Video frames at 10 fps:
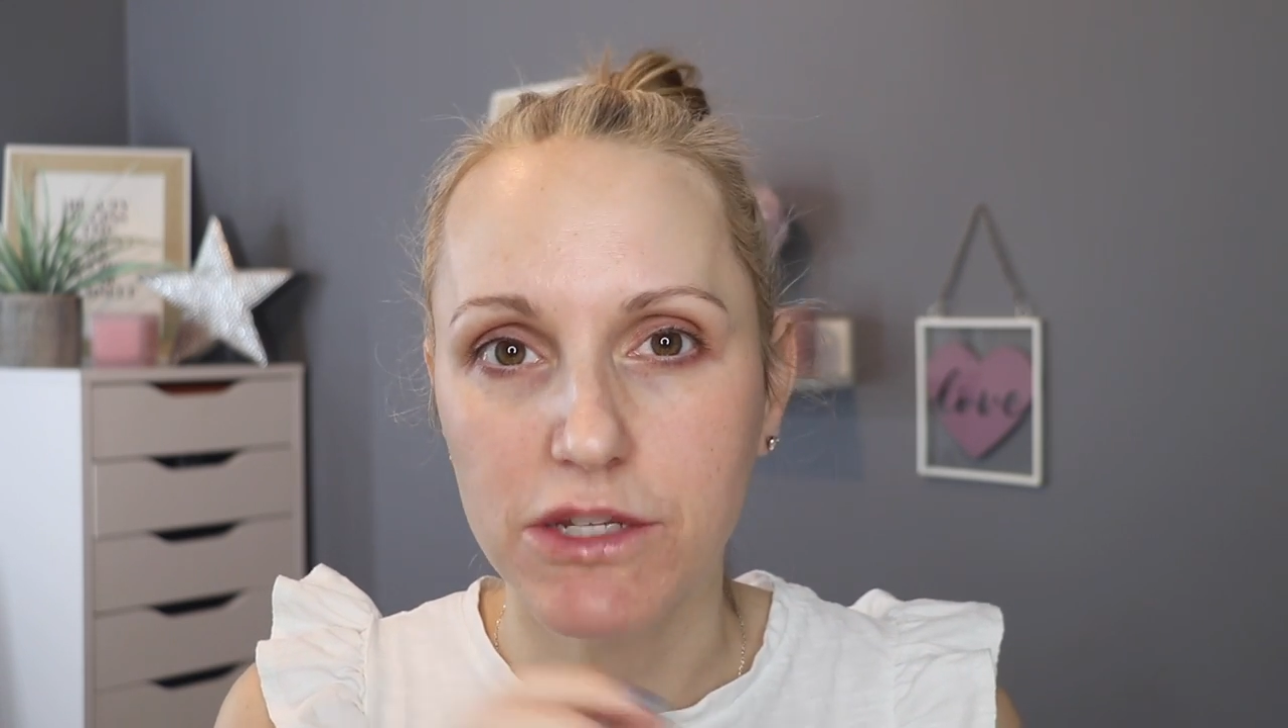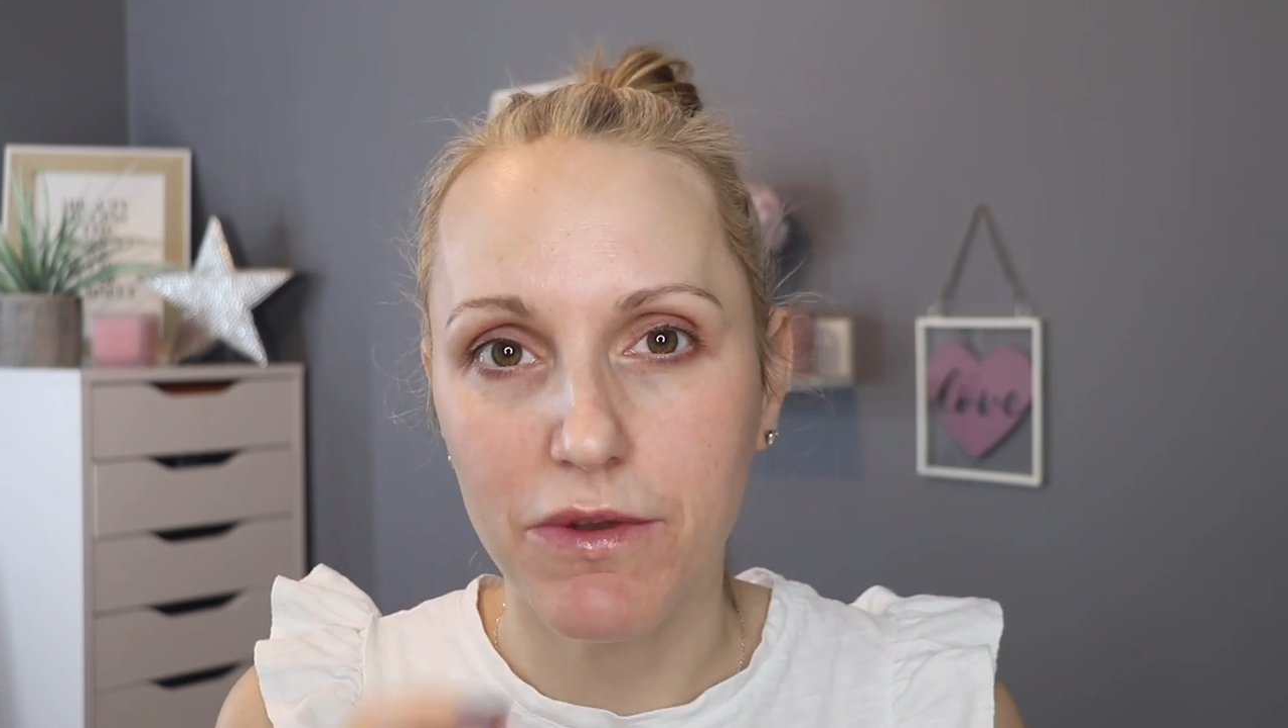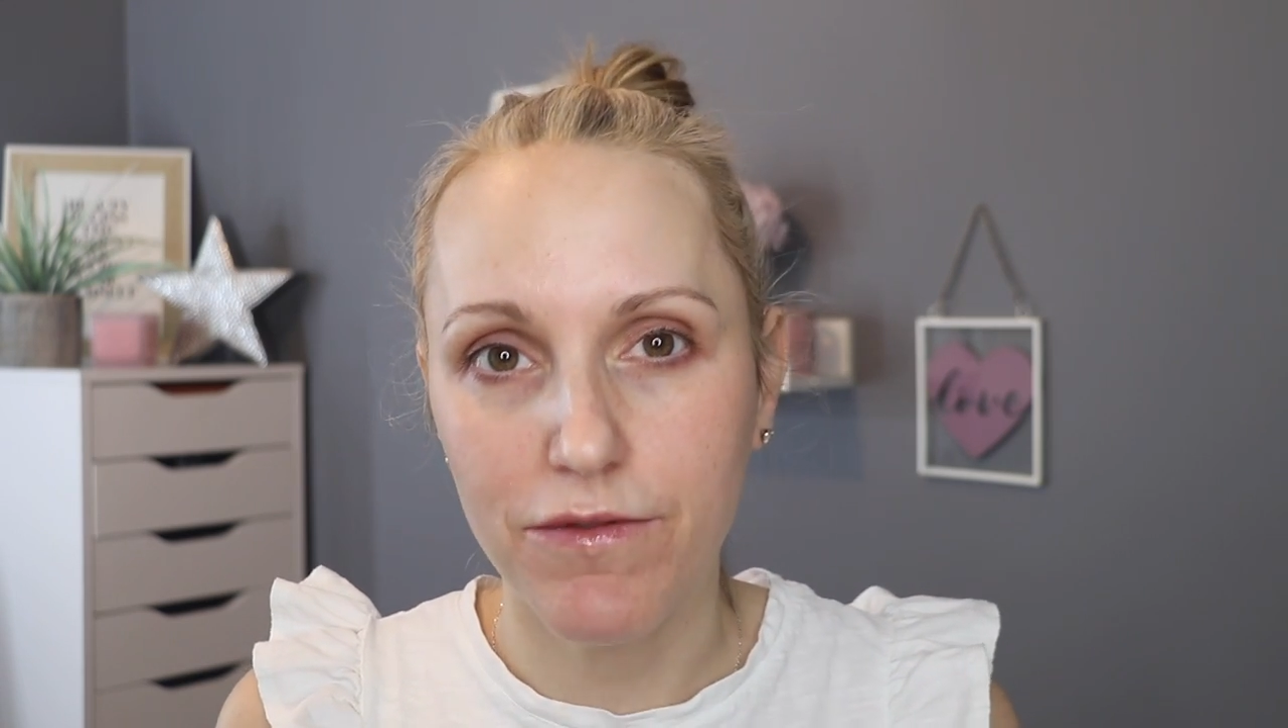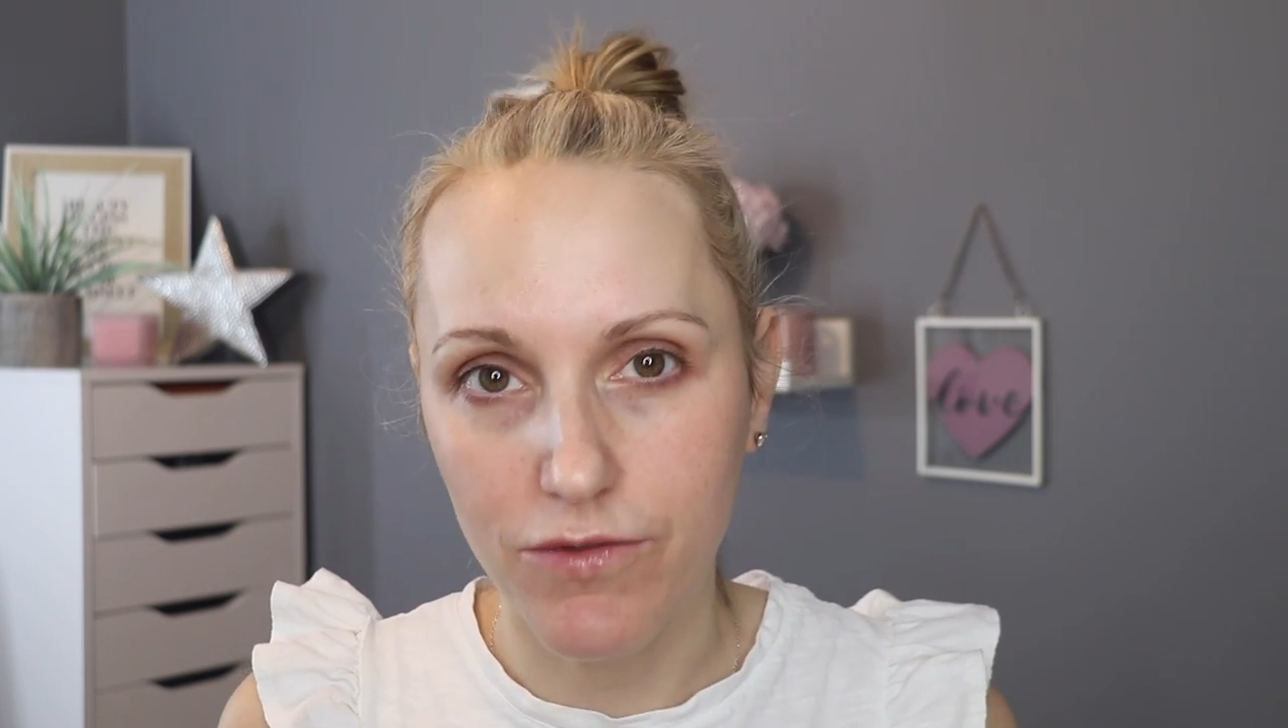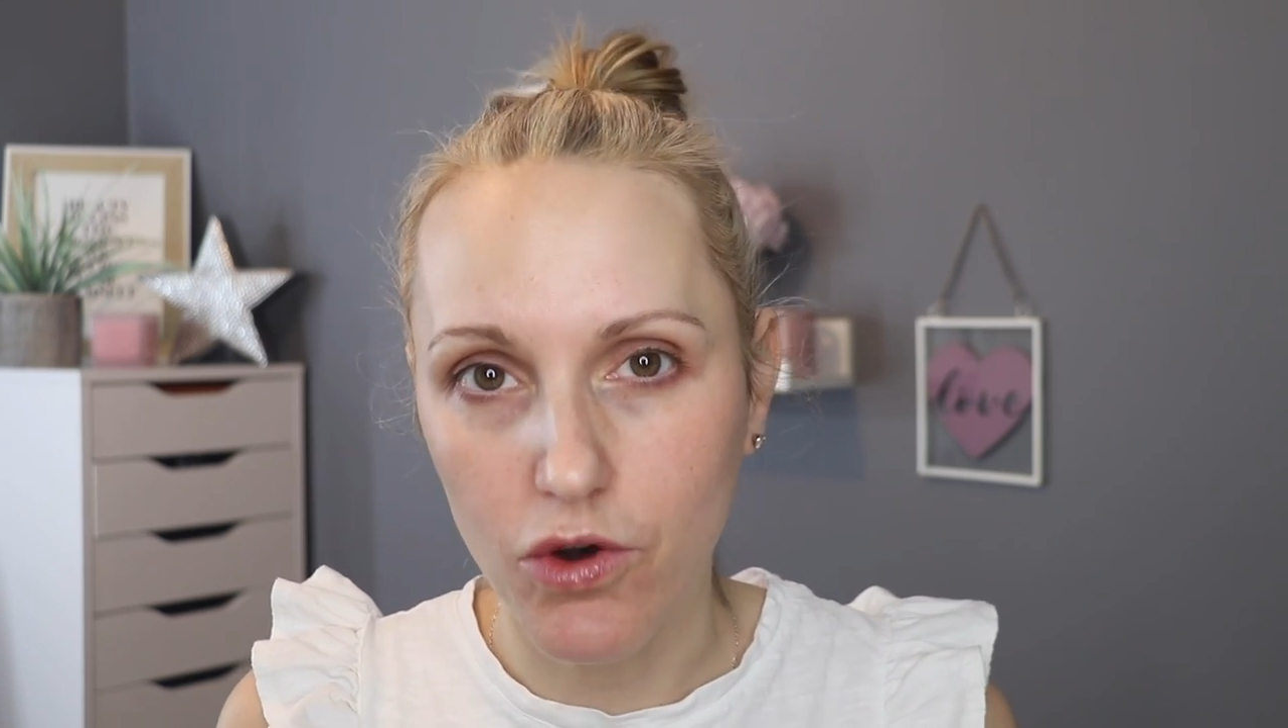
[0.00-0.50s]

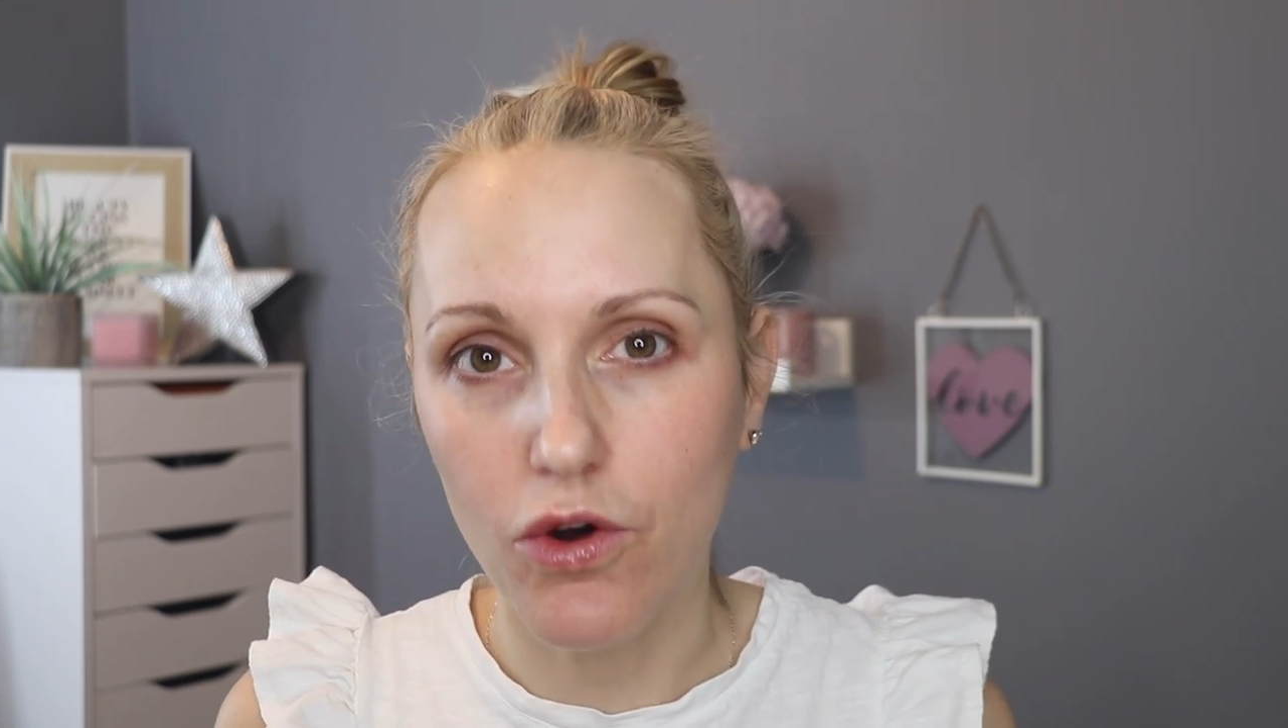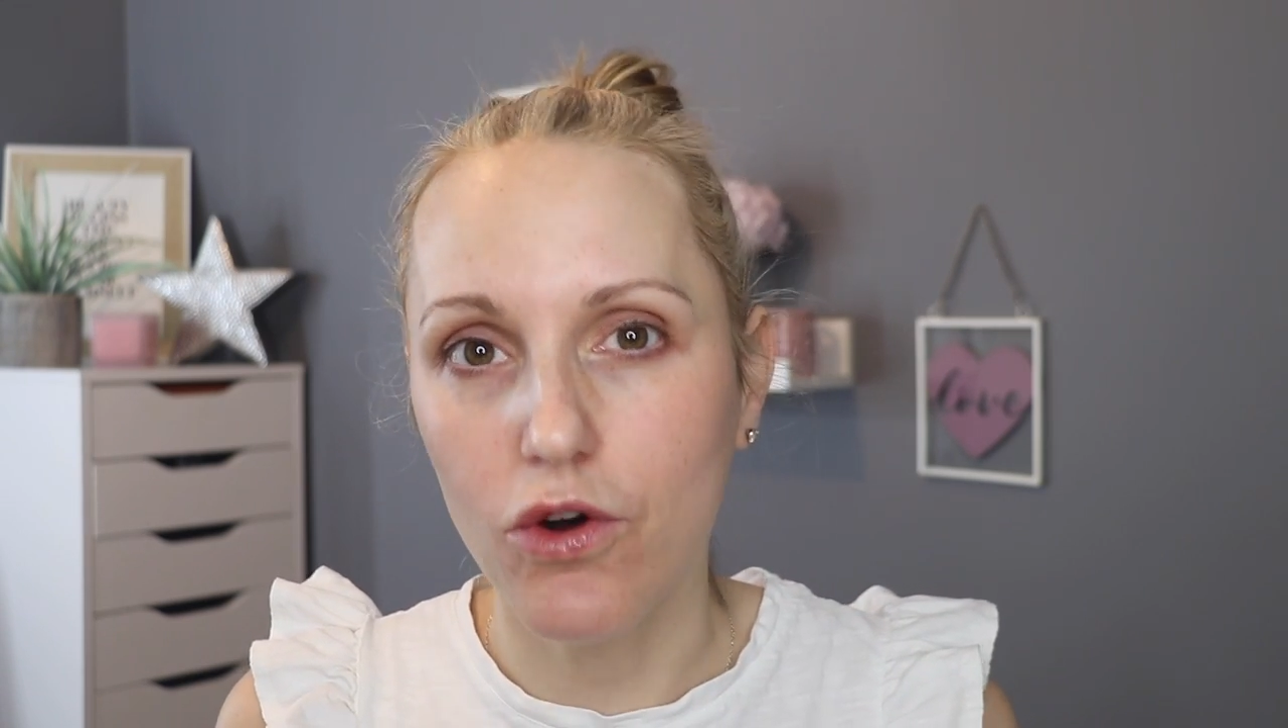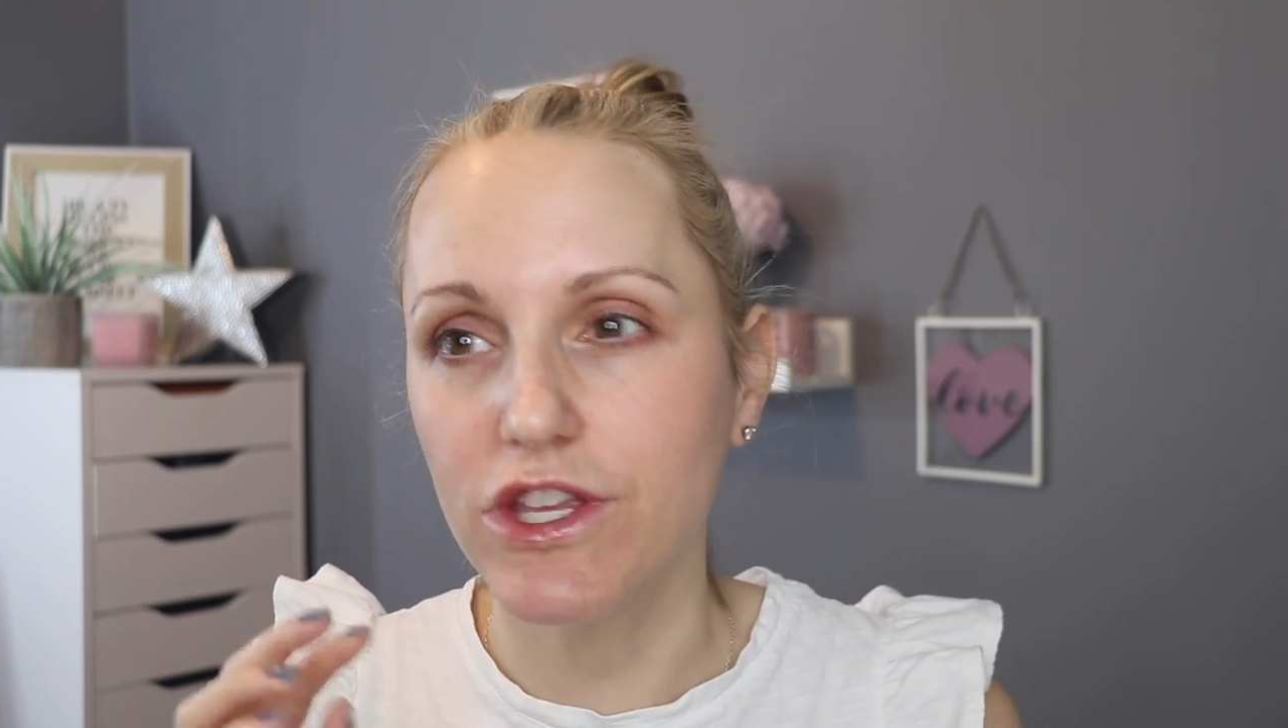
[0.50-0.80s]
before